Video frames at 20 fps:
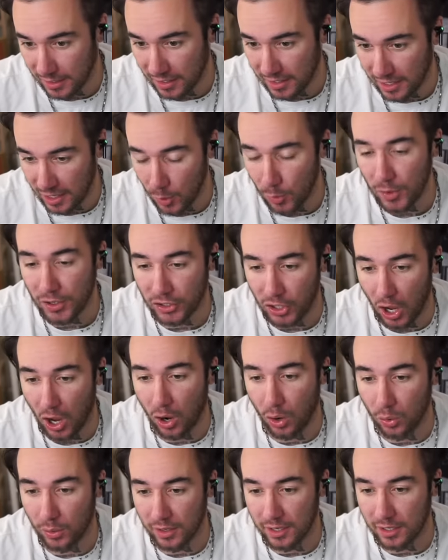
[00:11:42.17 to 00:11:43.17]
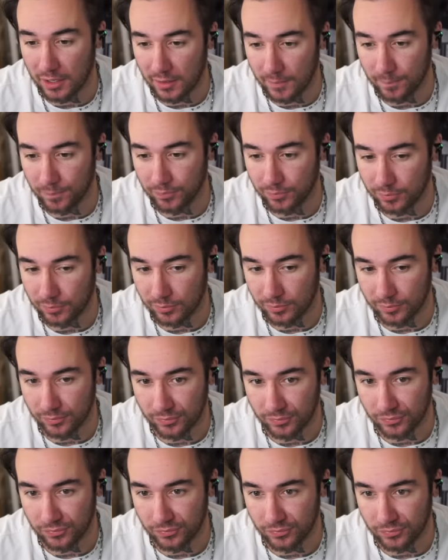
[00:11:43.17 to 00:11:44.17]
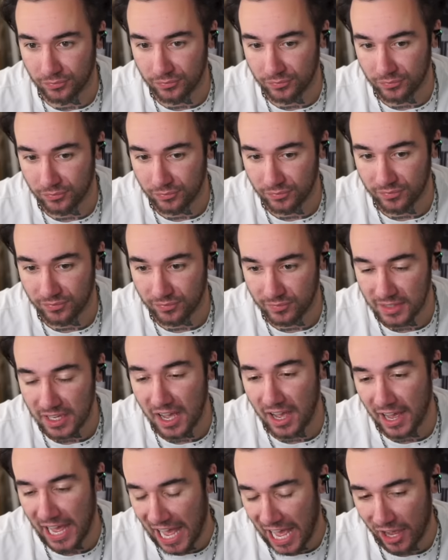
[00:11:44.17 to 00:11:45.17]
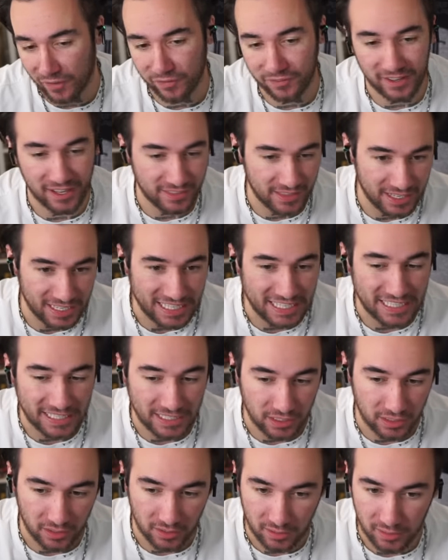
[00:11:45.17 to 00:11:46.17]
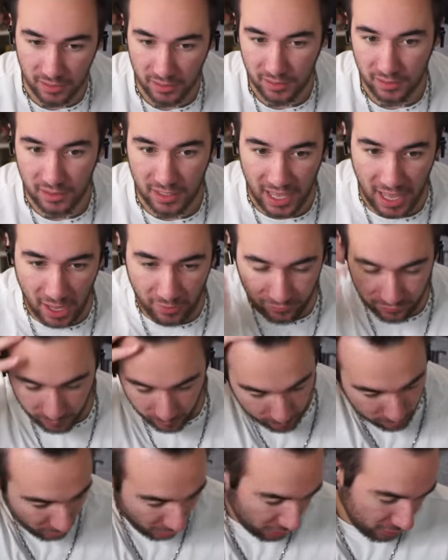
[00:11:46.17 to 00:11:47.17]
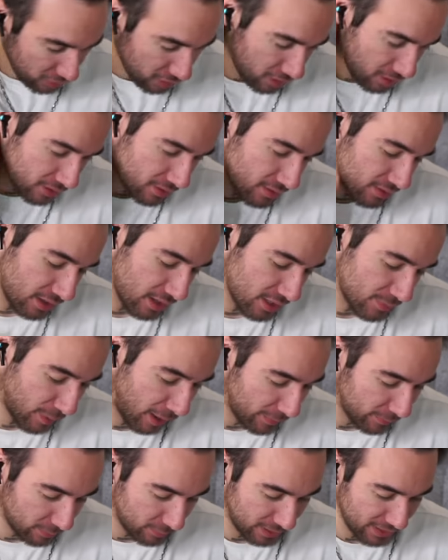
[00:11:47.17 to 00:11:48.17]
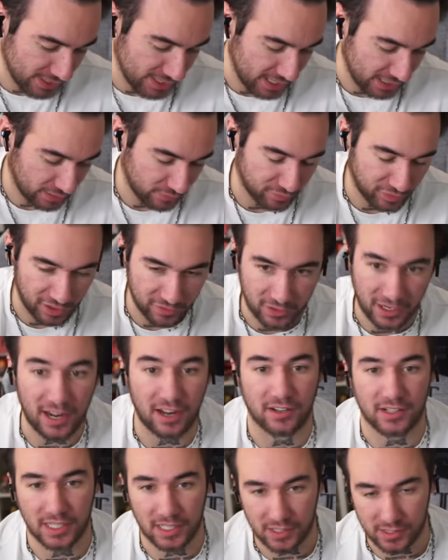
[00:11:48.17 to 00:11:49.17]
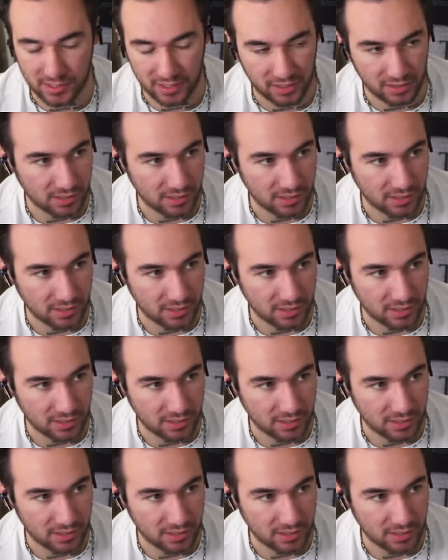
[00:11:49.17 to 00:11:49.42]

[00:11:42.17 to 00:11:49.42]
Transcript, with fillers: It would go, hmm. Yeah, F and then E. F Brotherhood is probably my second favorite out of these